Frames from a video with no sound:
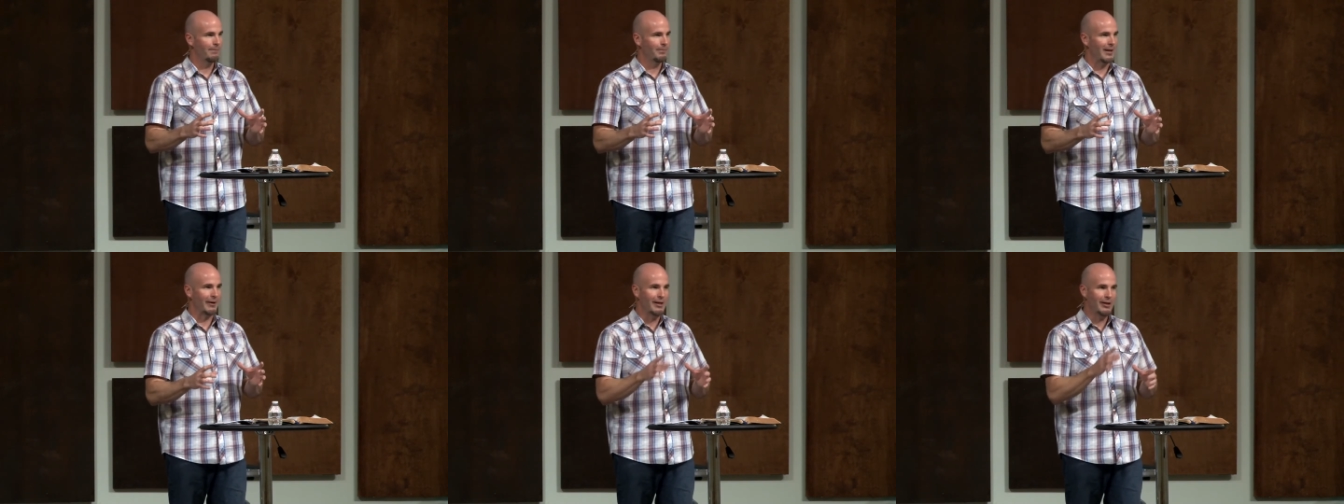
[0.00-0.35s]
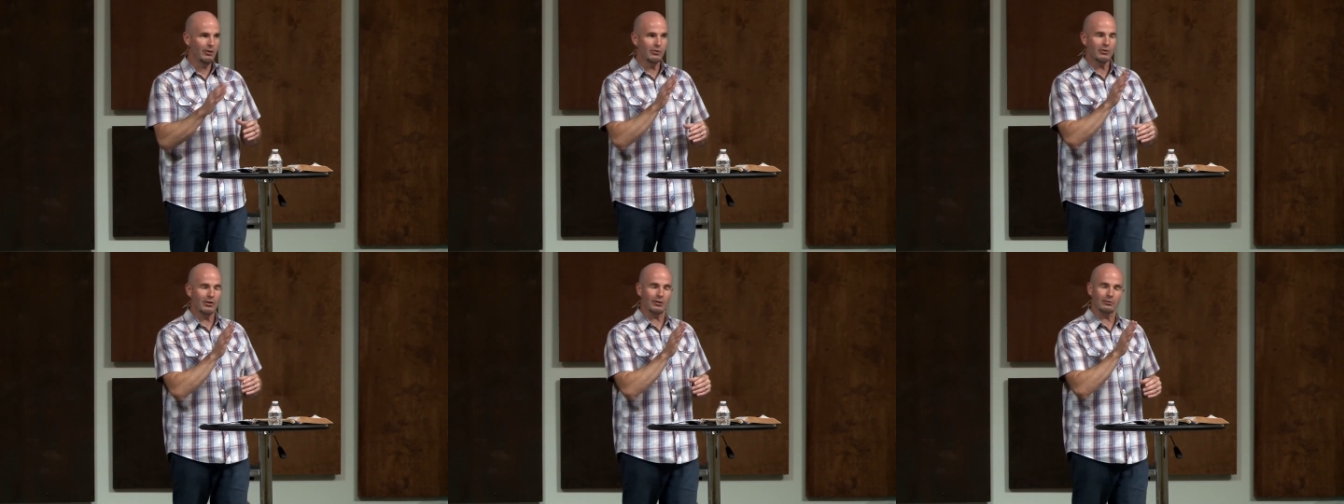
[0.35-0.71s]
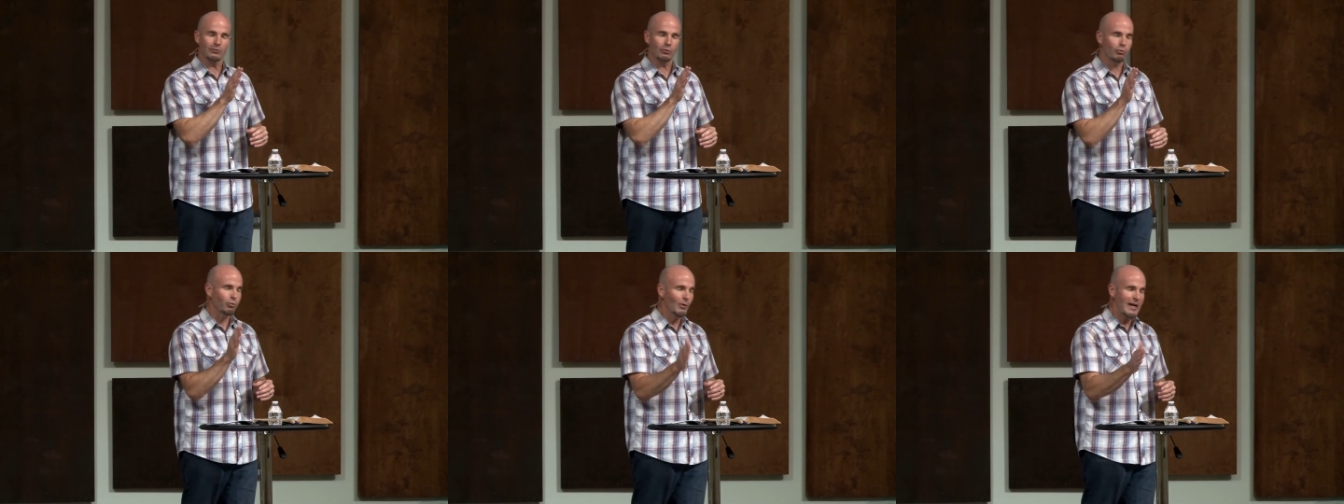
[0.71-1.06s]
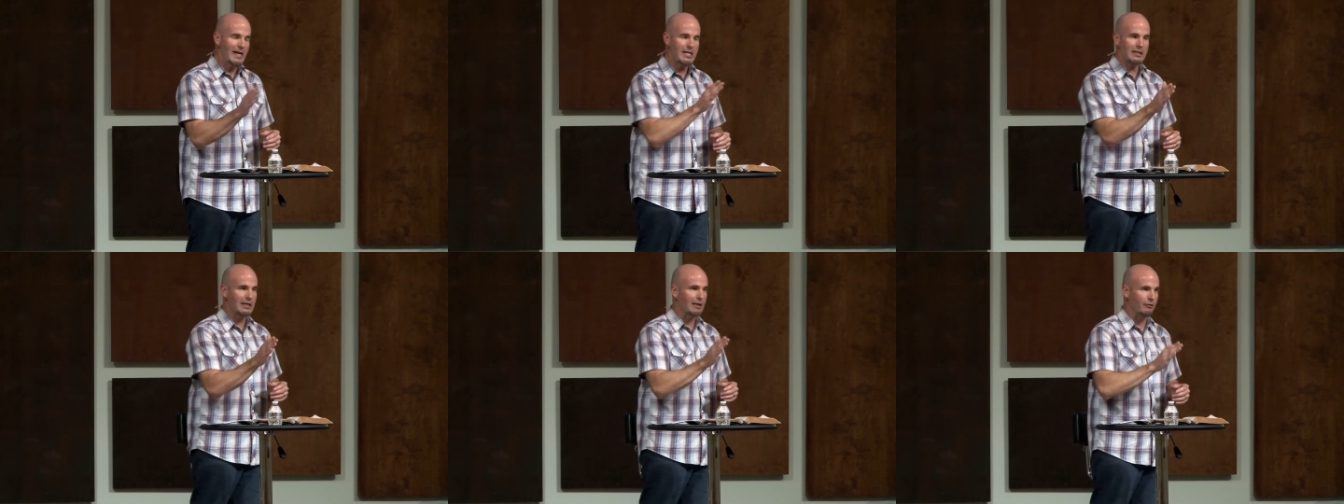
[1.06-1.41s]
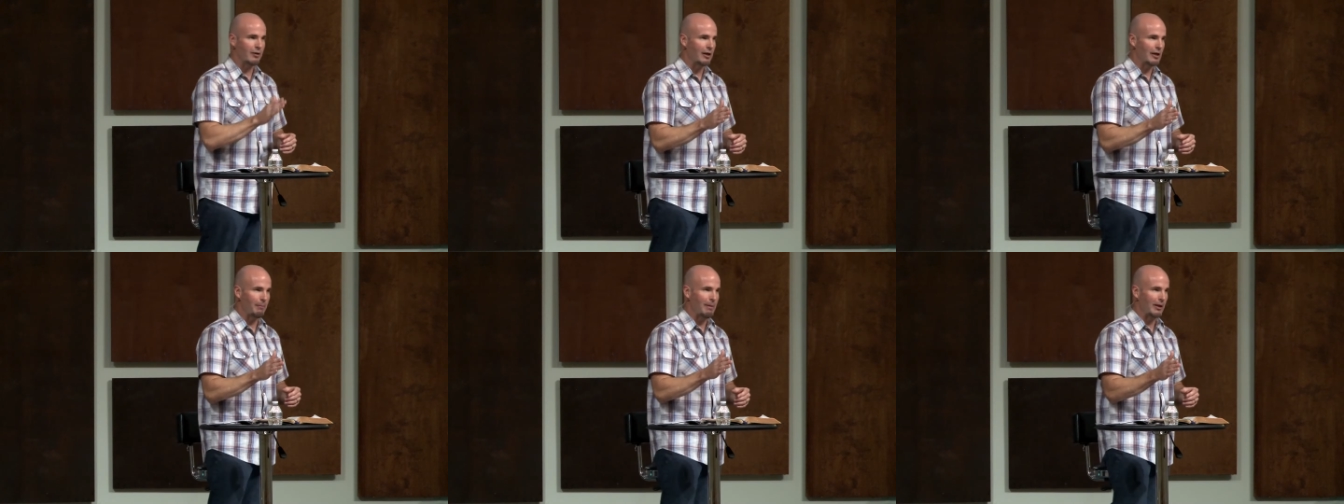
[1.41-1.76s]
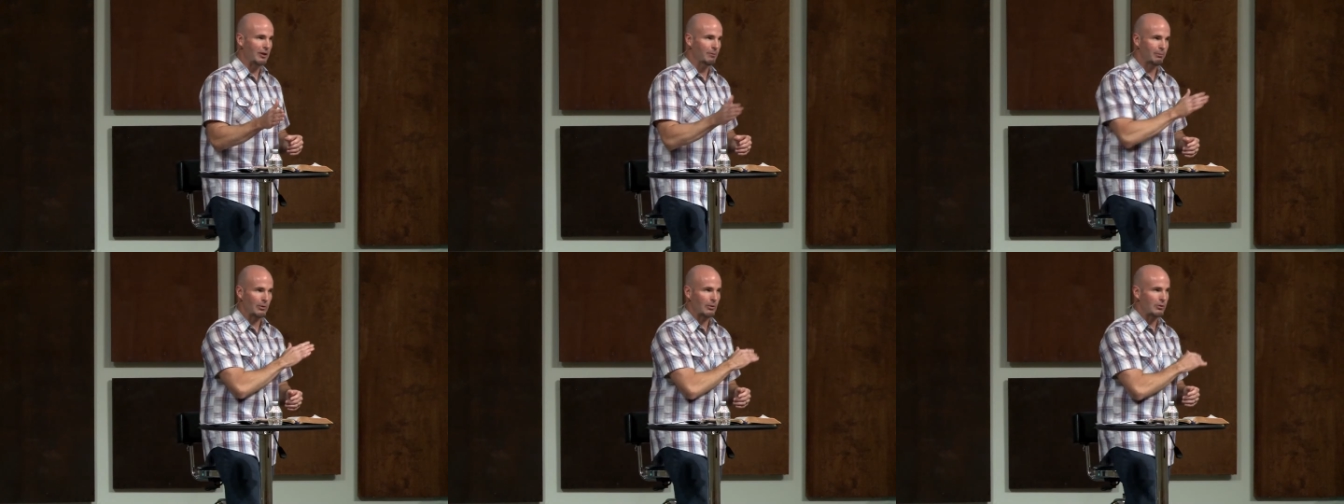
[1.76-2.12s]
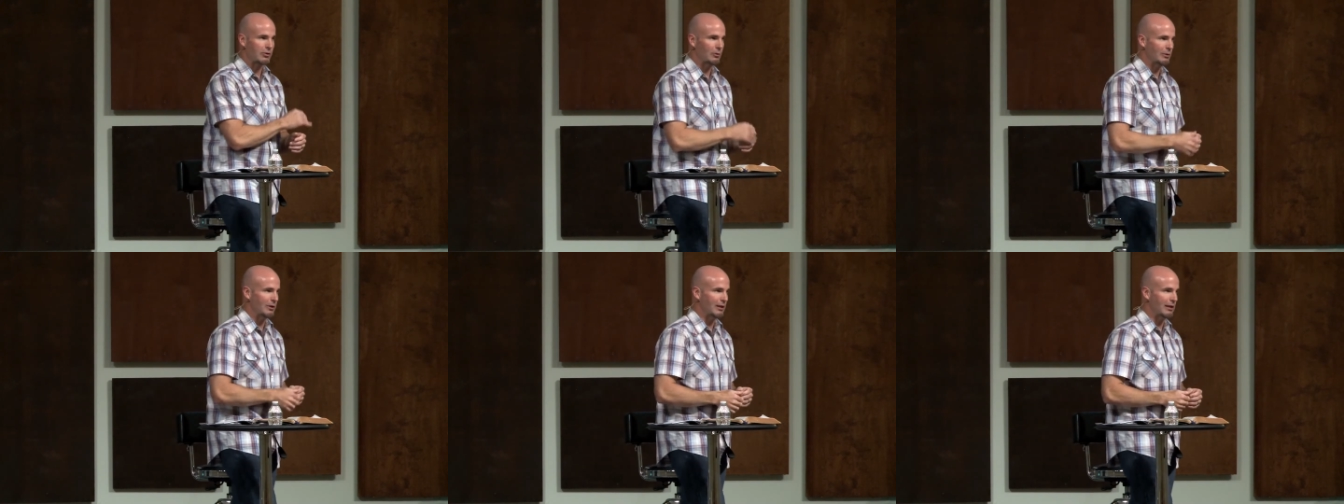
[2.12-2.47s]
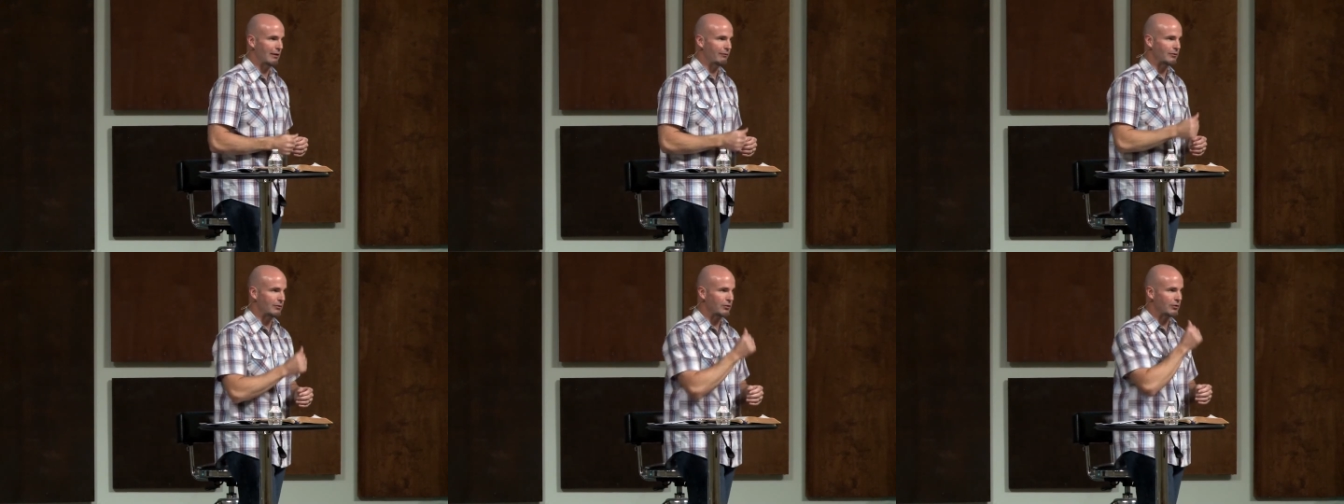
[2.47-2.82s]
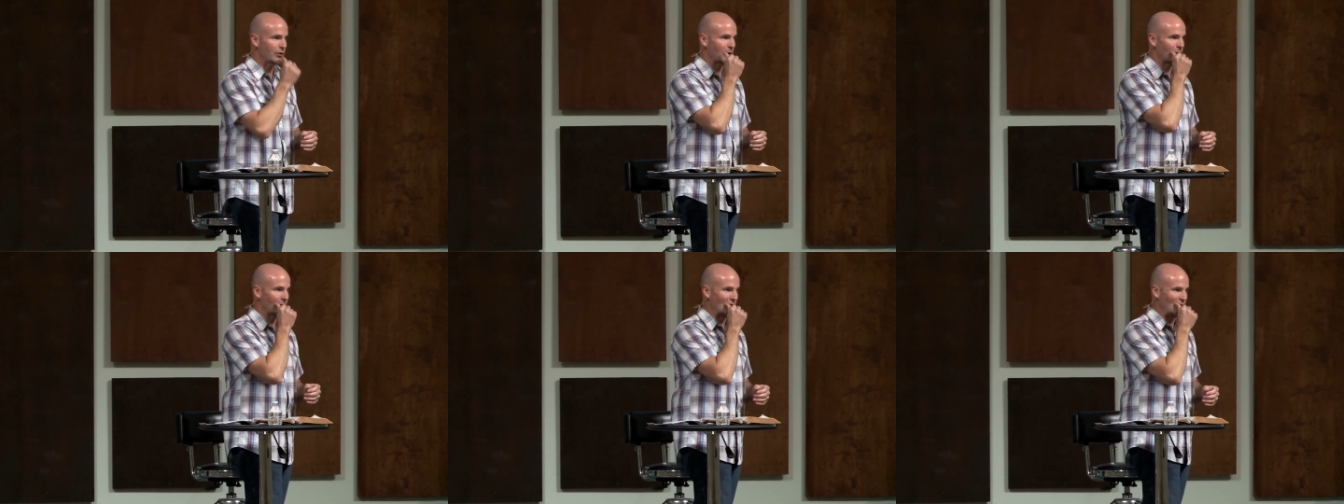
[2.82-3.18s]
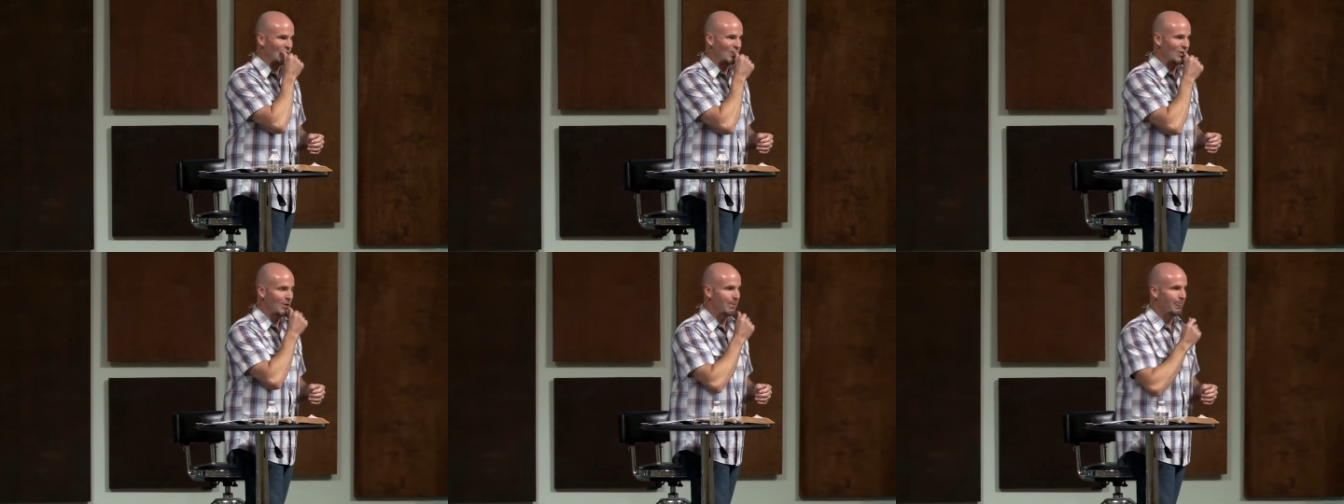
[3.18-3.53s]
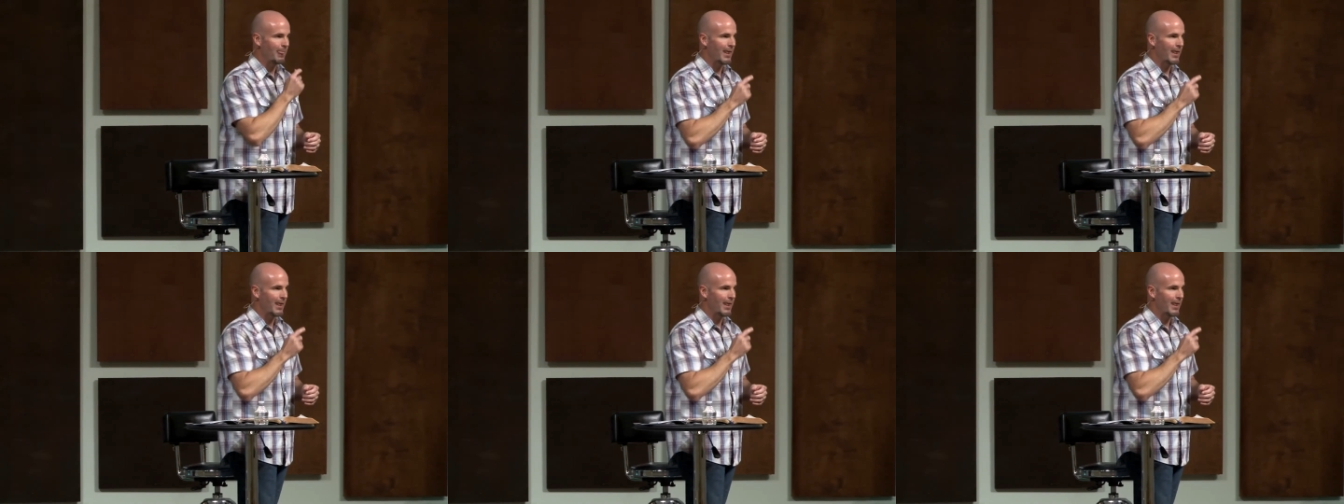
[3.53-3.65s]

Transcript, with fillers: Now, here's a crazy thing about the person with the gift of service